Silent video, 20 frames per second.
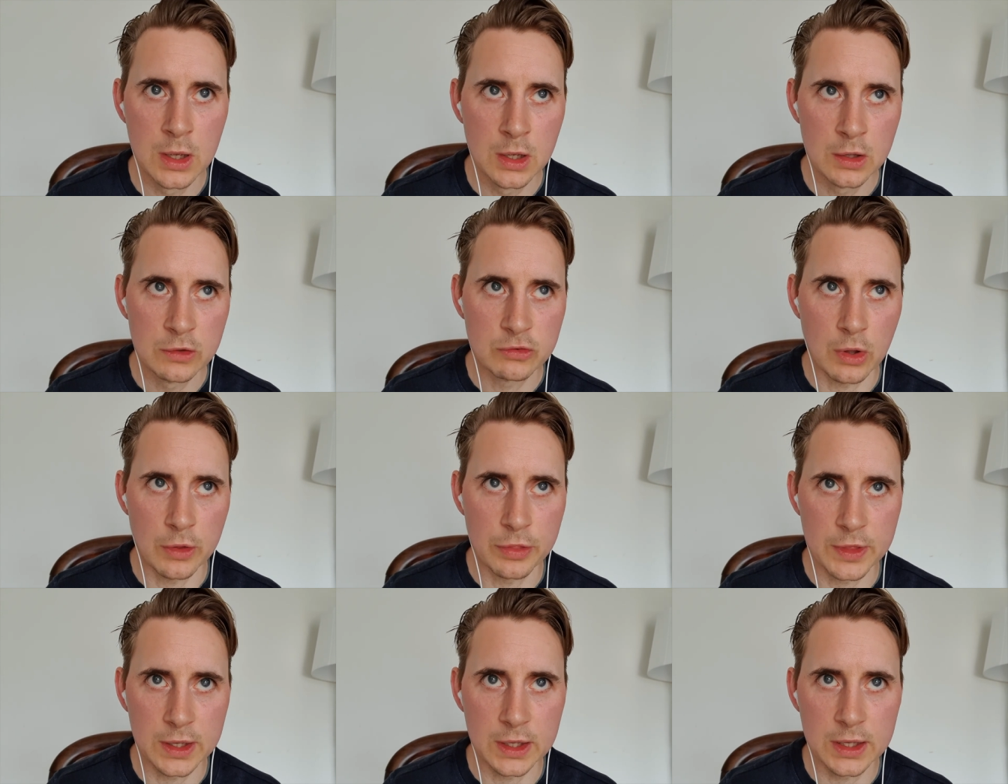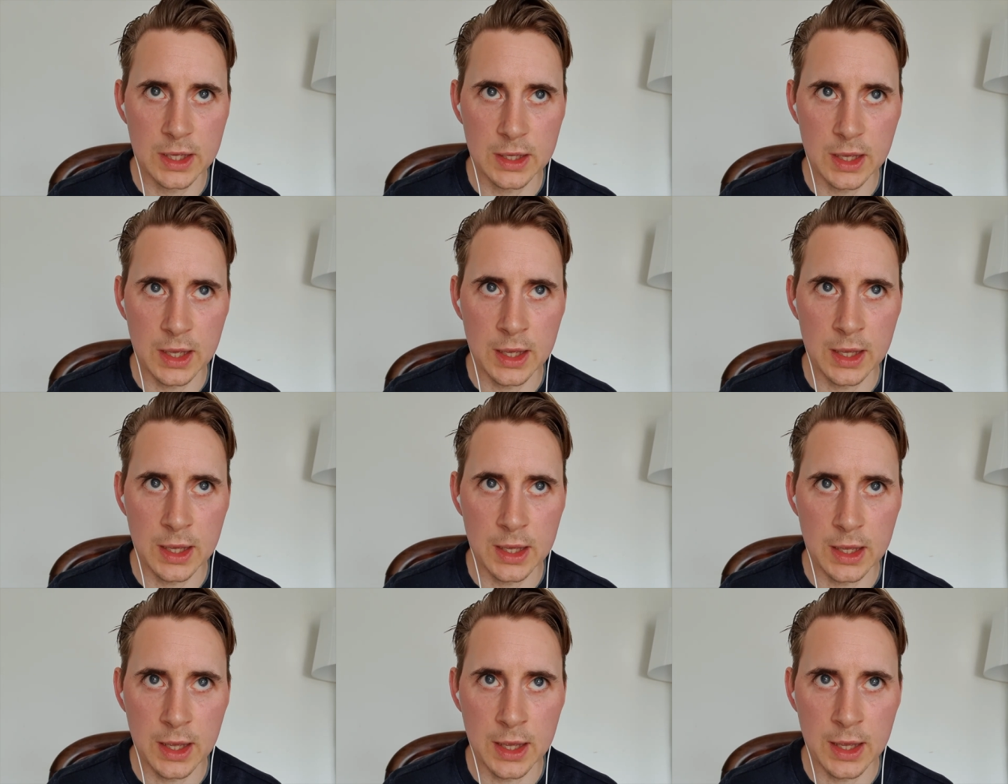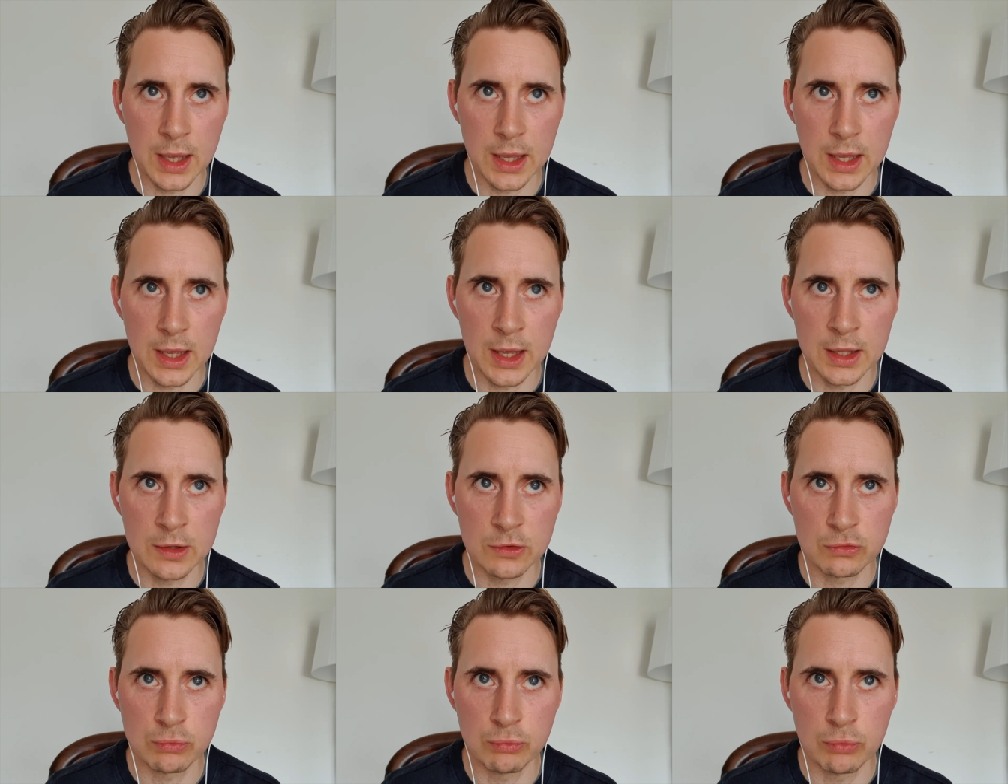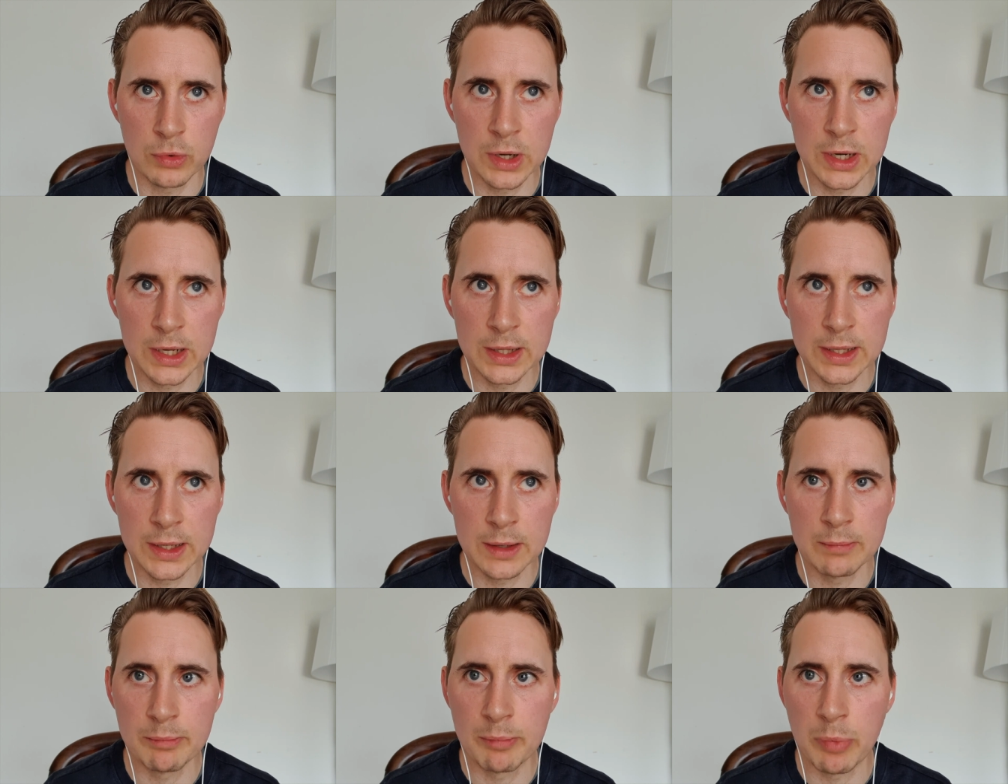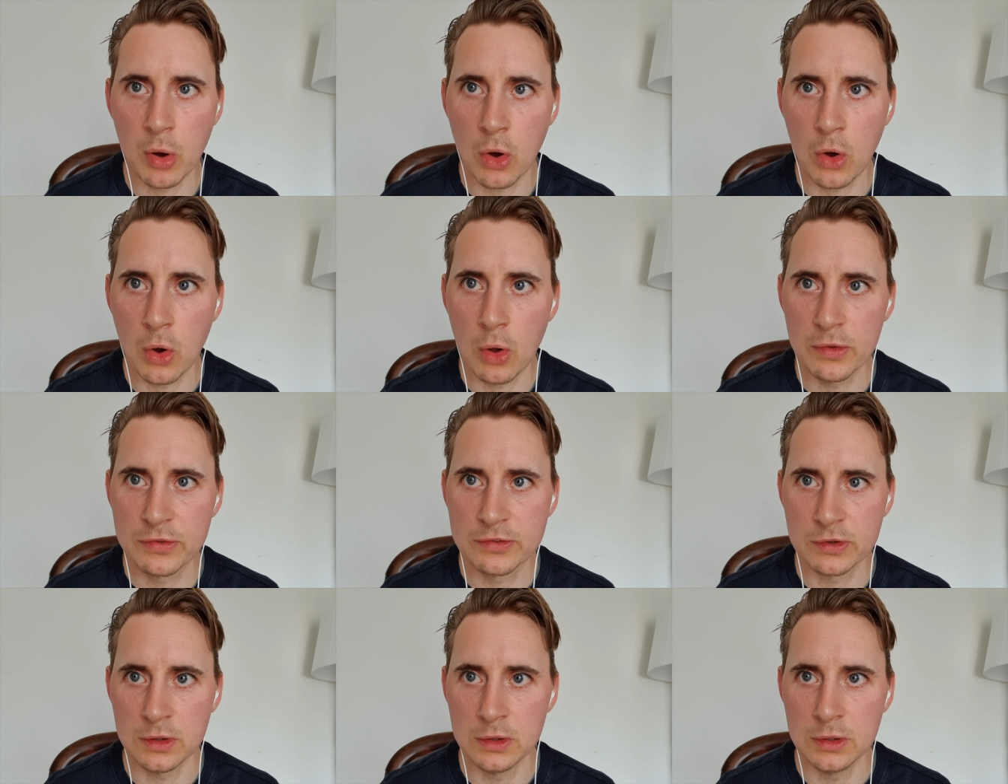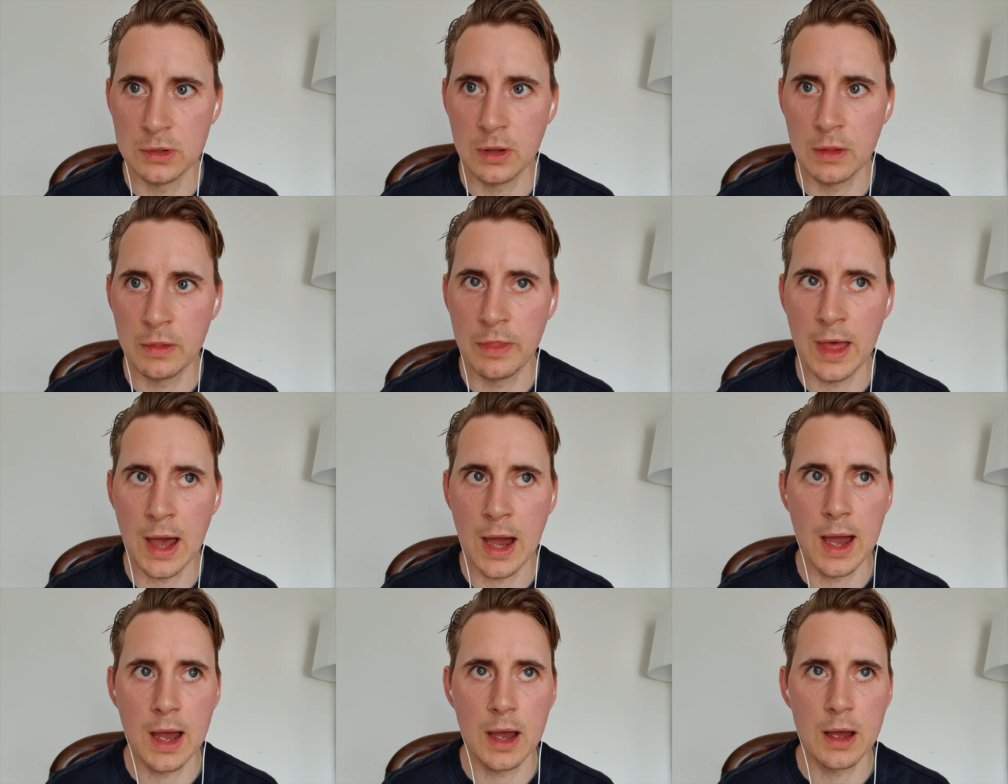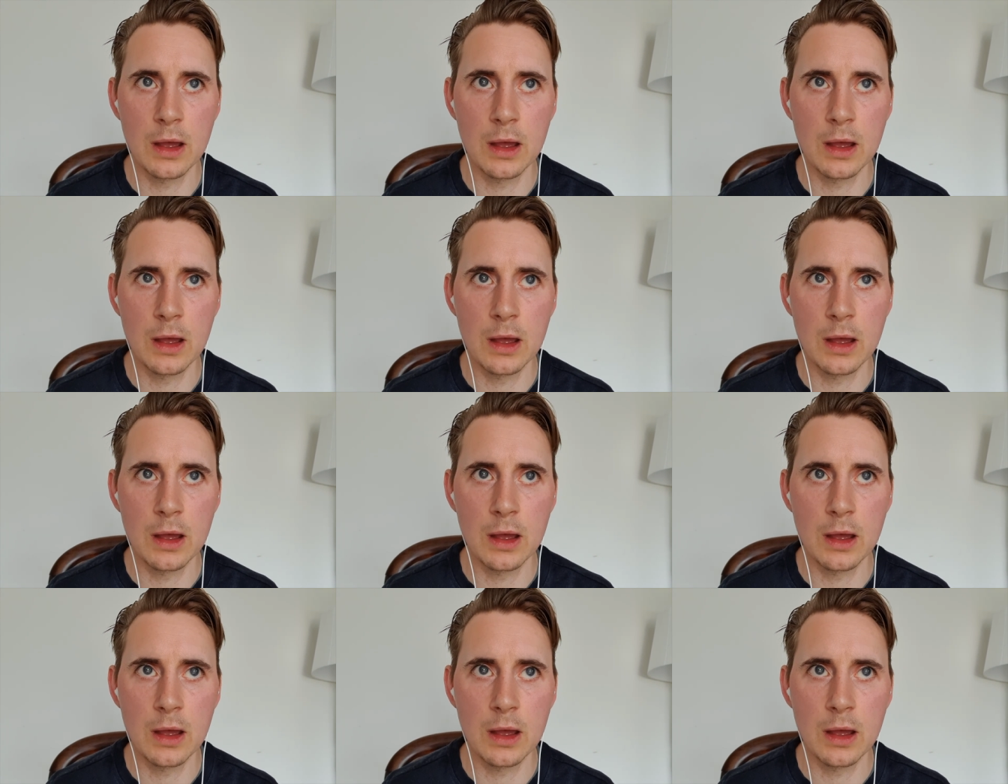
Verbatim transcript: So I think it, it, it it's really important that